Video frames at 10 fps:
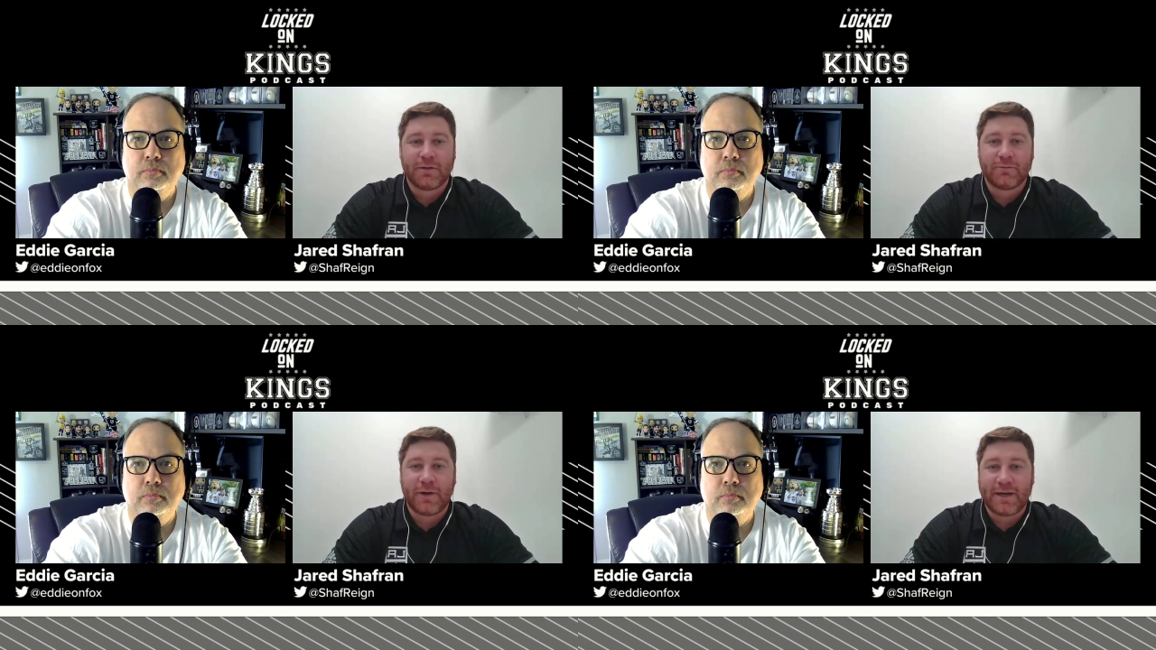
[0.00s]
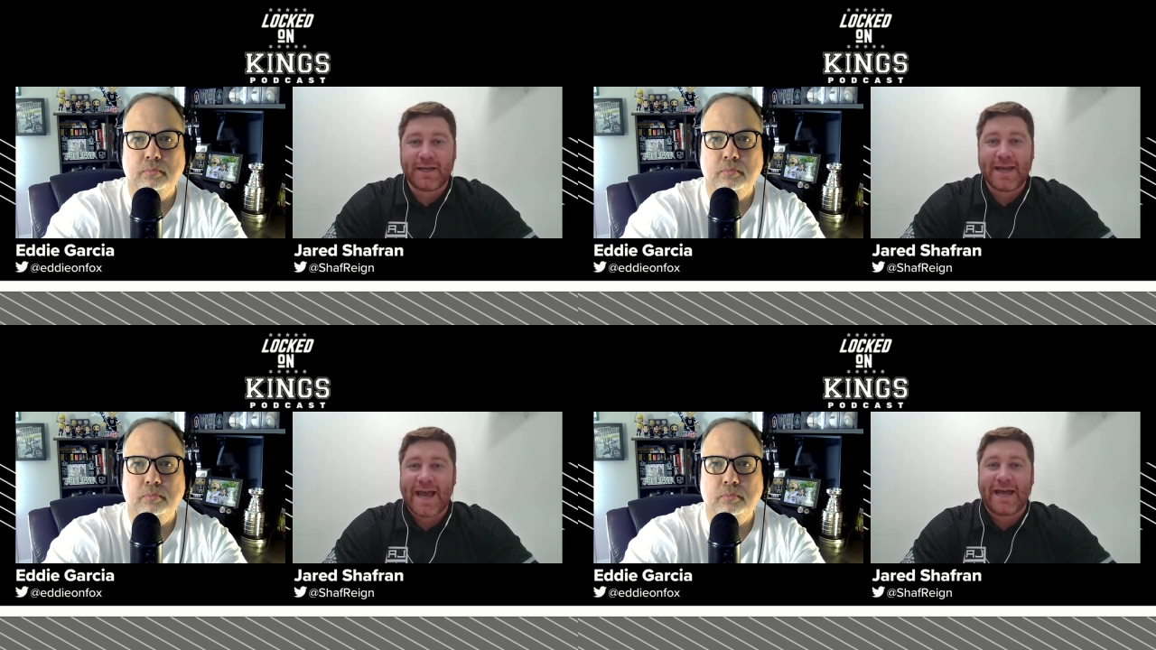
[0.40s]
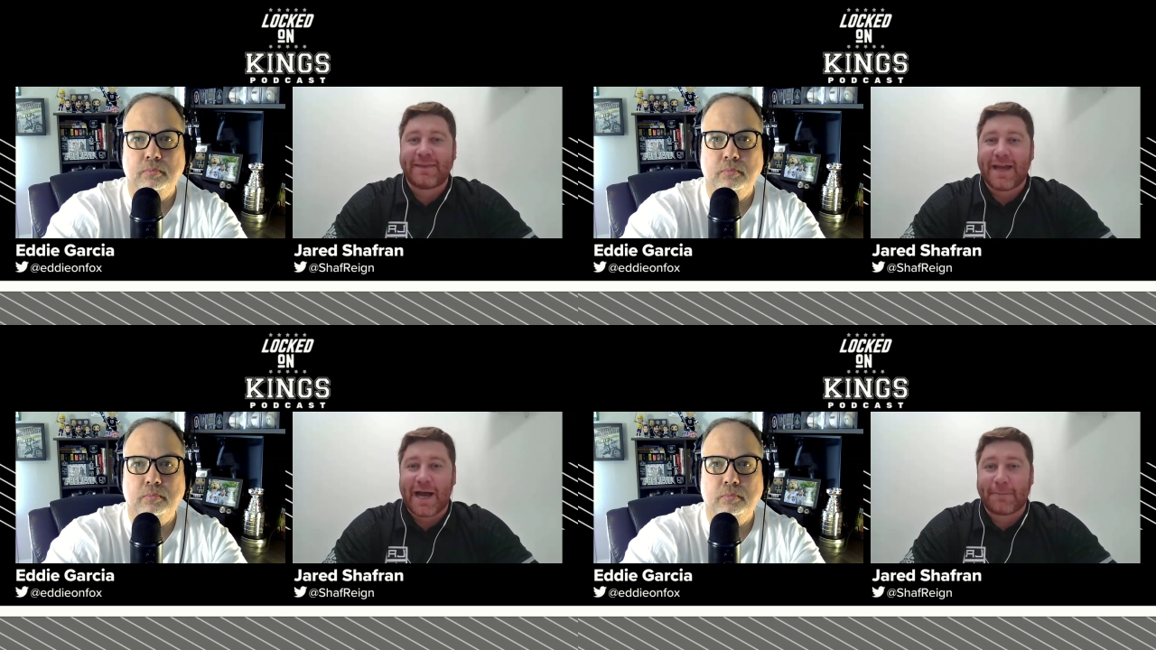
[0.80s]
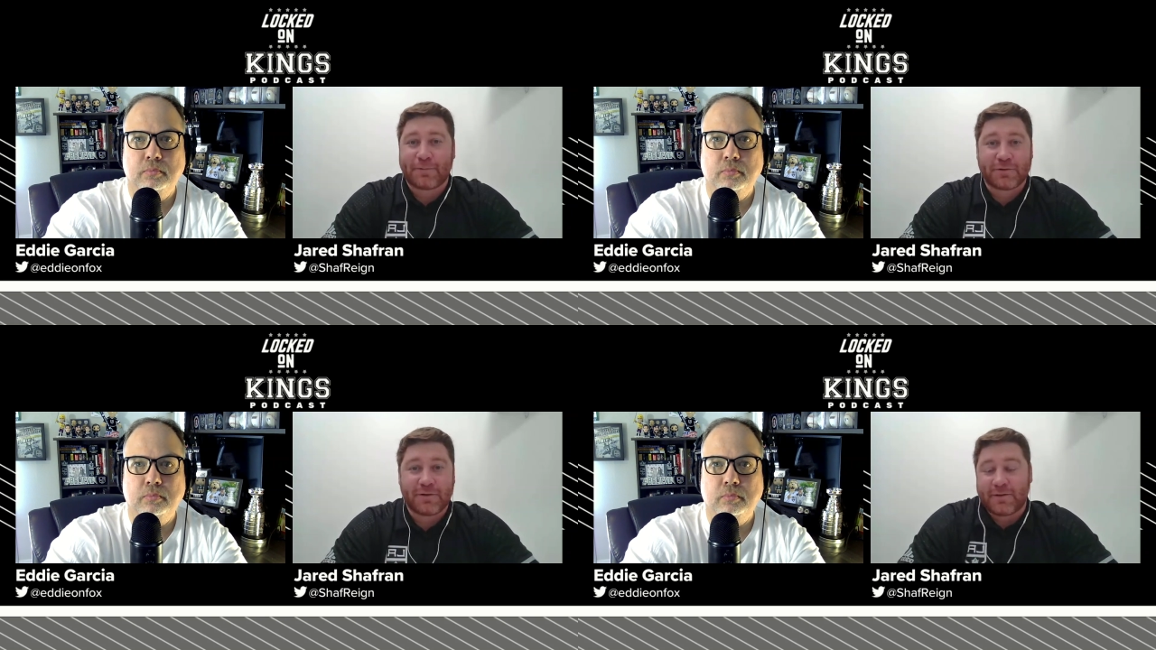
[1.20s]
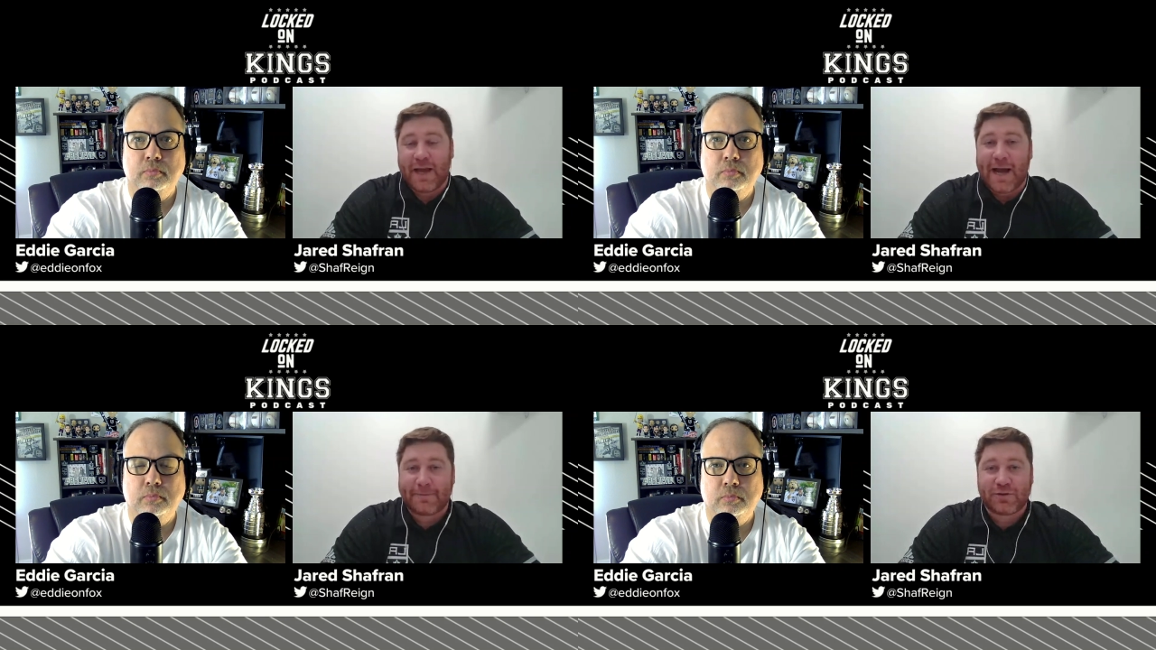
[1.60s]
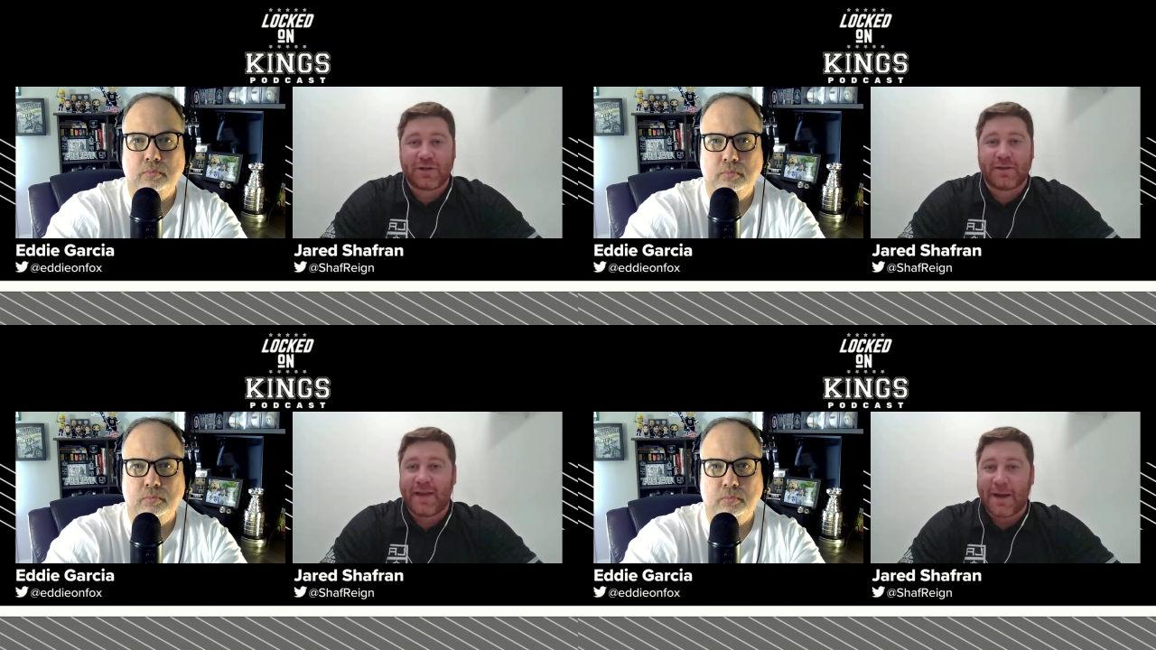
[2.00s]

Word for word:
Speaker 1: when he had the op the option and the